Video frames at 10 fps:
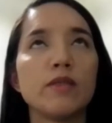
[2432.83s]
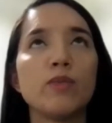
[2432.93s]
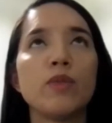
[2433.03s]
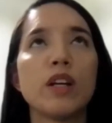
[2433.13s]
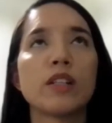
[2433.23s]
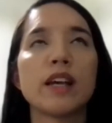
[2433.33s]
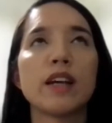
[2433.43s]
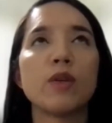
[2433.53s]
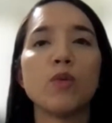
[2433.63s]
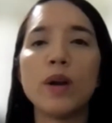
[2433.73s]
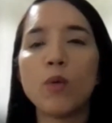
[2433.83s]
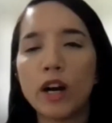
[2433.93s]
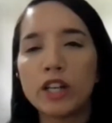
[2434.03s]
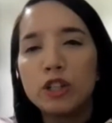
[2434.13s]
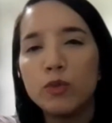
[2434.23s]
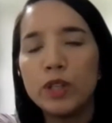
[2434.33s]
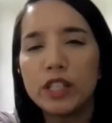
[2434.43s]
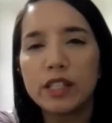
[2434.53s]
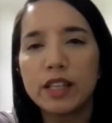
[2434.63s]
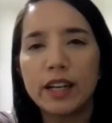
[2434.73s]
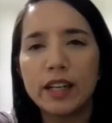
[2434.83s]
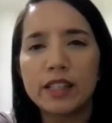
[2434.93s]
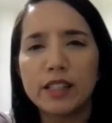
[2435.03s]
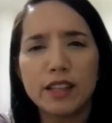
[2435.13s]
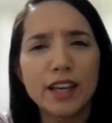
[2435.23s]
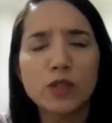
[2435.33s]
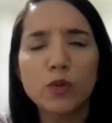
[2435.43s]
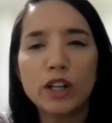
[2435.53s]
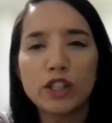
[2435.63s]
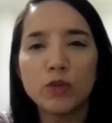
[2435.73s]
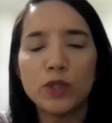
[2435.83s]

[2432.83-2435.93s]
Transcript: there's like one washroom, which is like, I guess, the guest washroom,